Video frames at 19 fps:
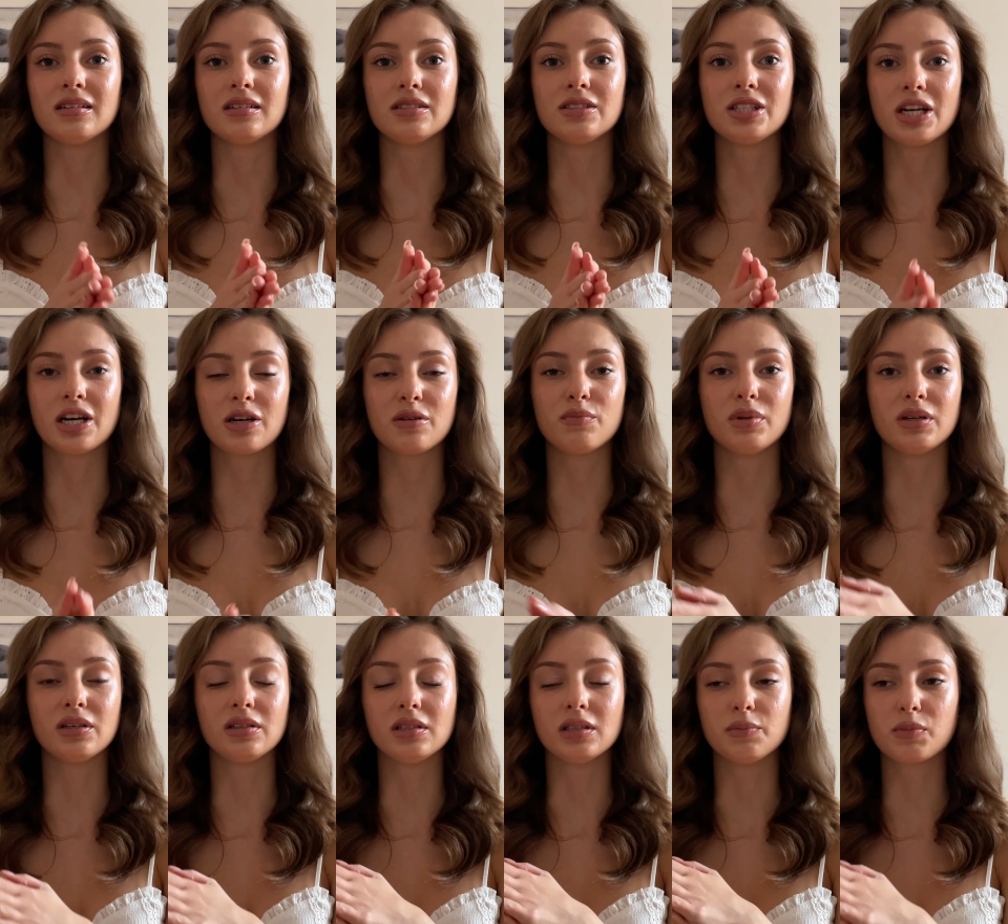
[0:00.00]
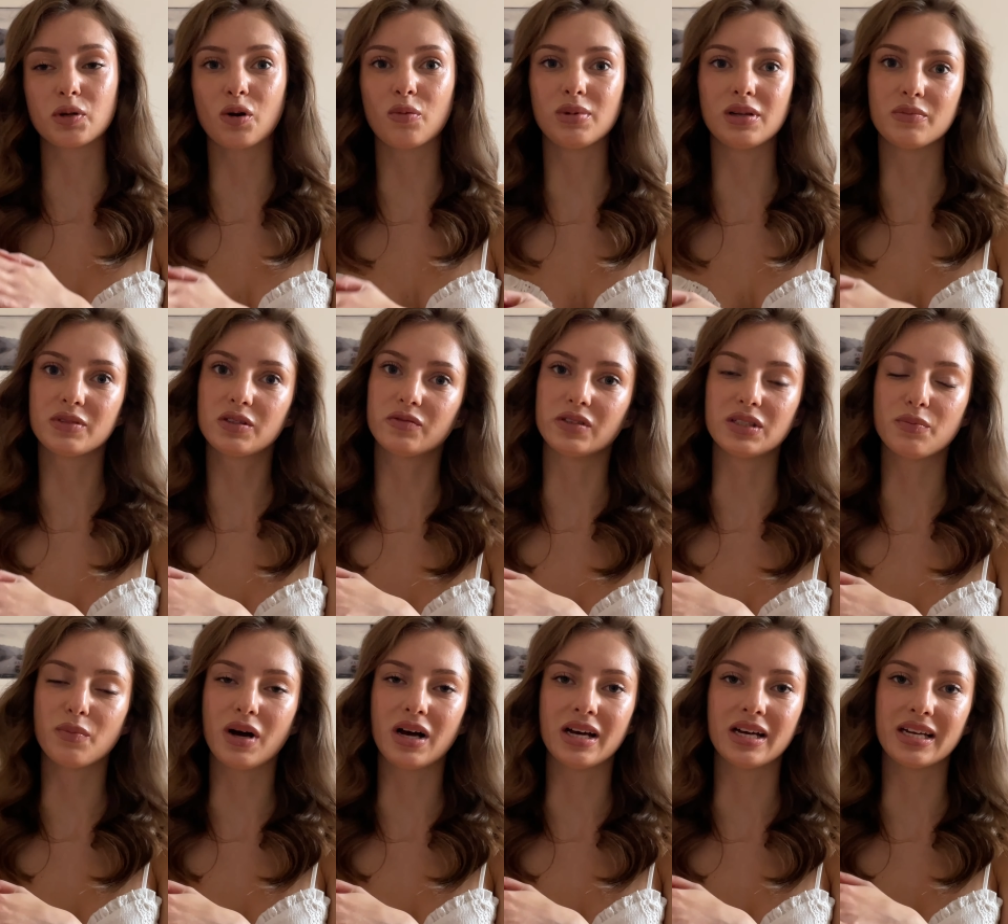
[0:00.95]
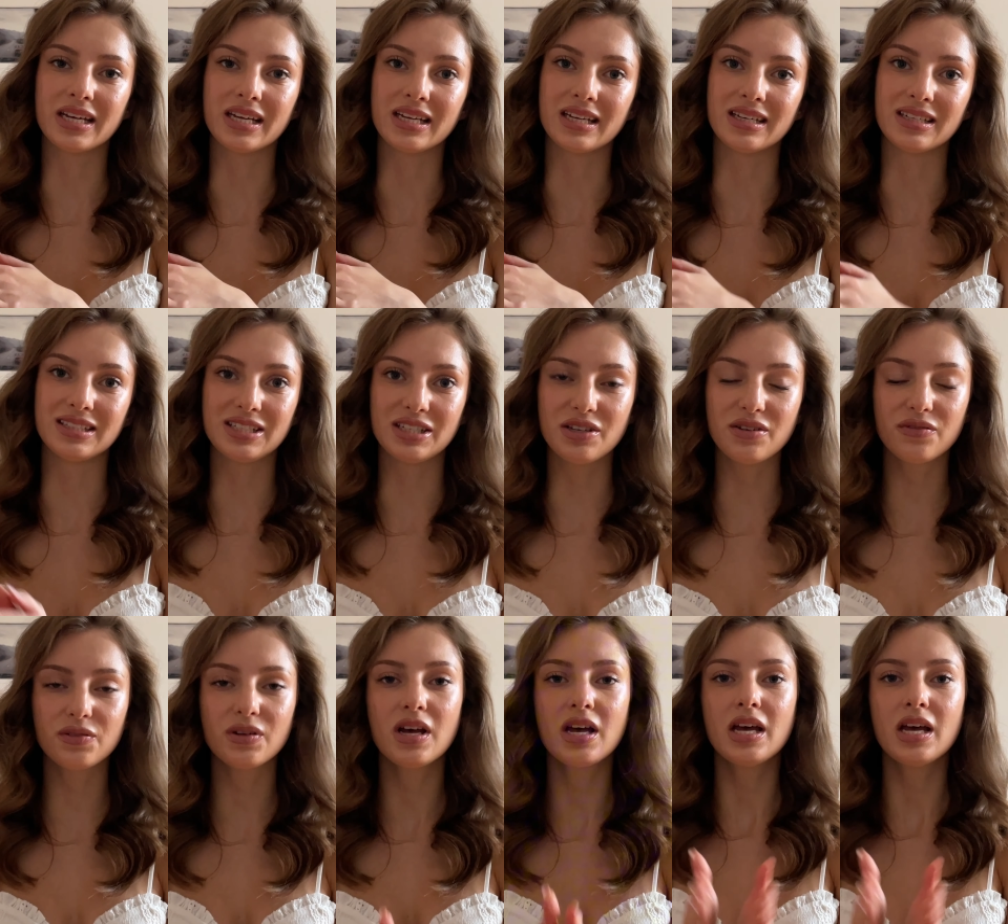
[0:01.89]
terrible problems with my teeth,